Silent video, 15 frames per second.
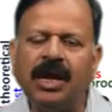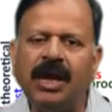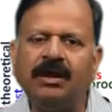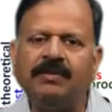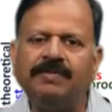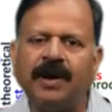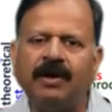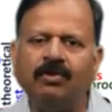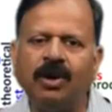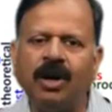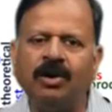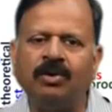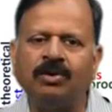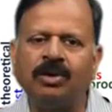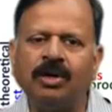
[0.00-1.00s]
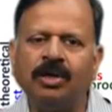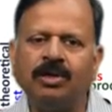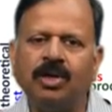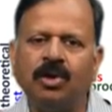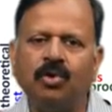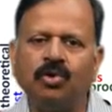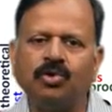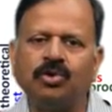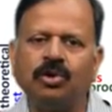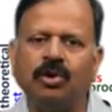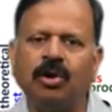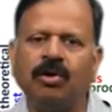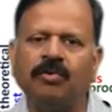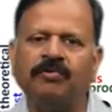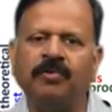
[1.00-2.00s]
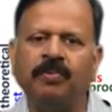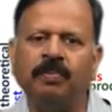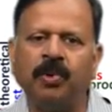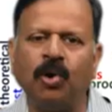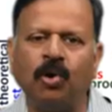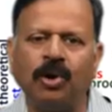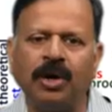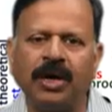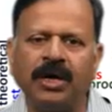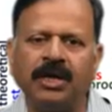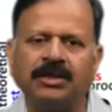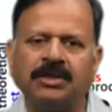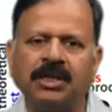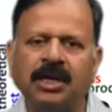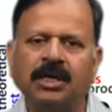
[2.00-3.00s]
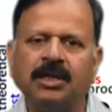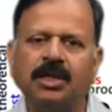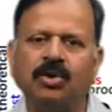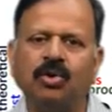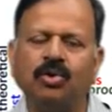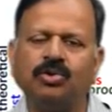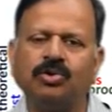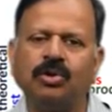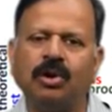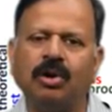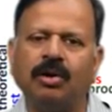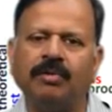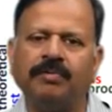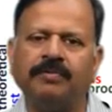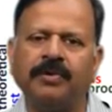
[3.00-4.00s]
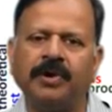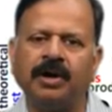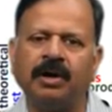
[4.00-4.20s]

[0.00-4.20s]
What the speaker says: and found out the notion of progress, the notion of